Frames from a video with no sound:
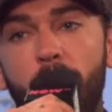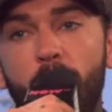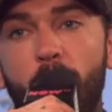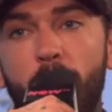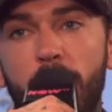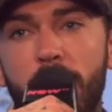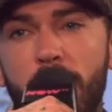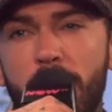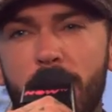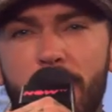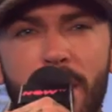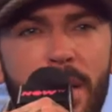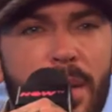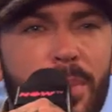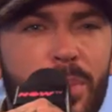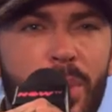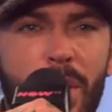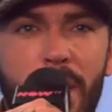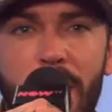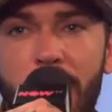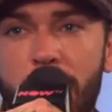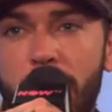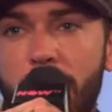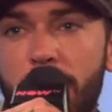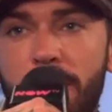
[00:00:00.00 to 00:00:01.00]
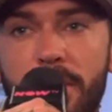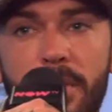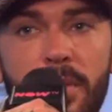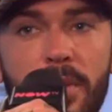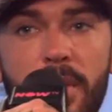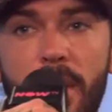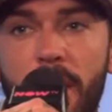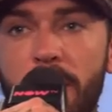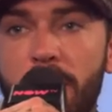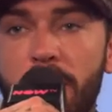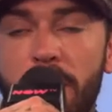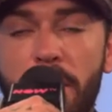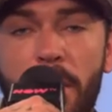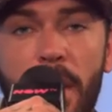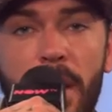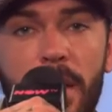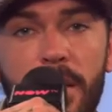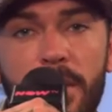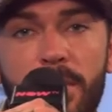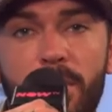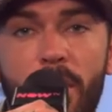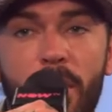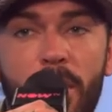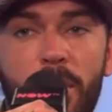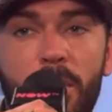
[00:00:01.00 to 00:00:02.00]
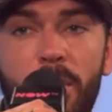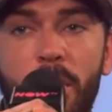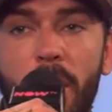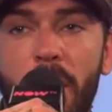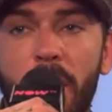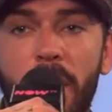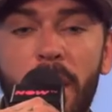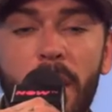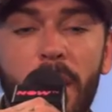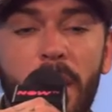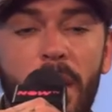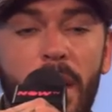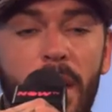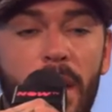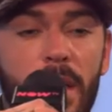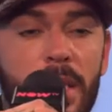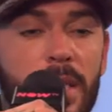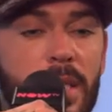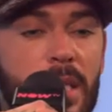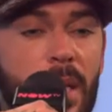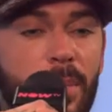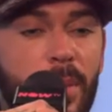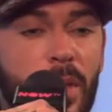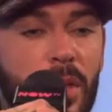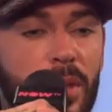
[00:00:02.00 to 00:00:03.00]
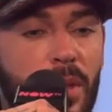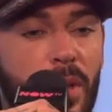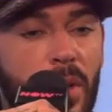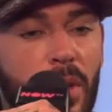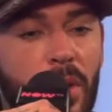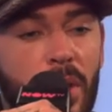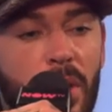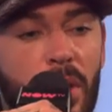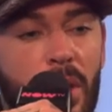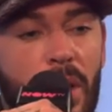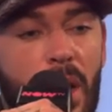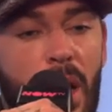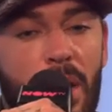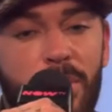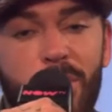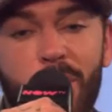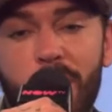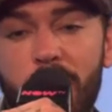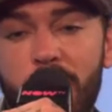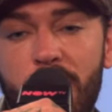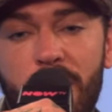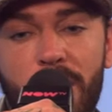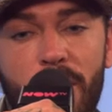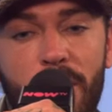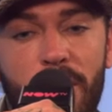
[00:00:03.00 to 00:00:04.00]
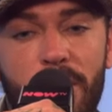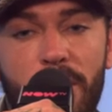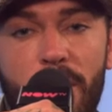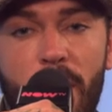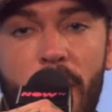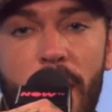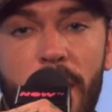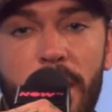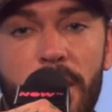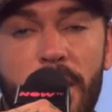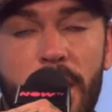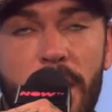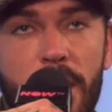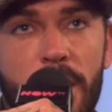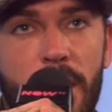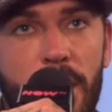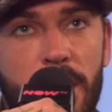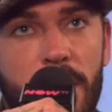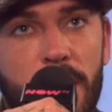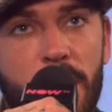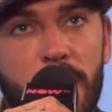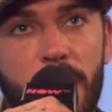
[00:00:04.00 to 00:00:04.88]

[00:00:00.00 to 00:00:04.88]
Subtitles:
which is a completely different thing for me as well. But it's something that I've wanted to do for ages.